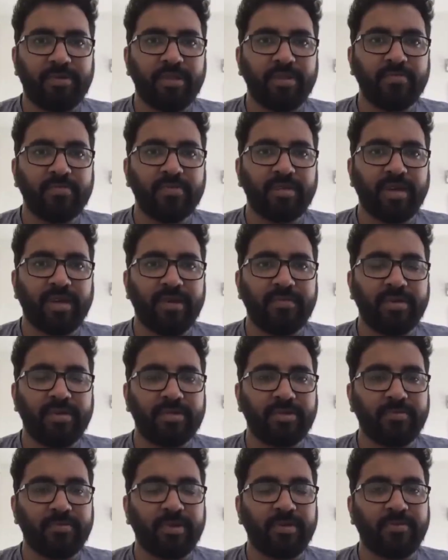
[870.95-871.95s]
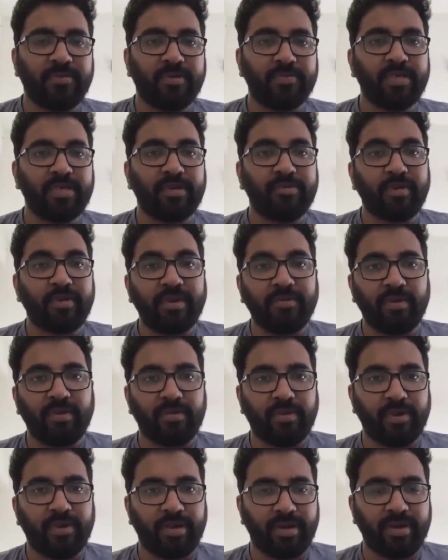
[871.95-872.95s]
prelims, I'm assuming from January,
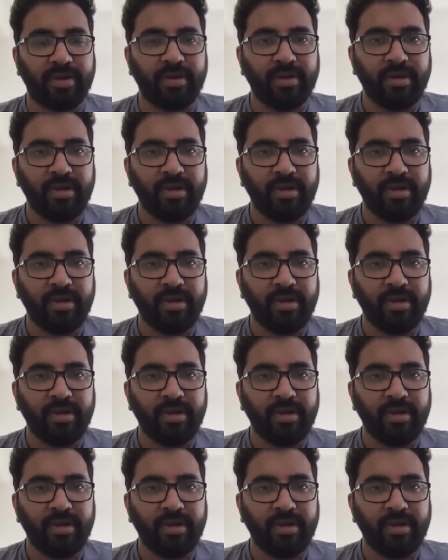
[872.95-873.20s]
February.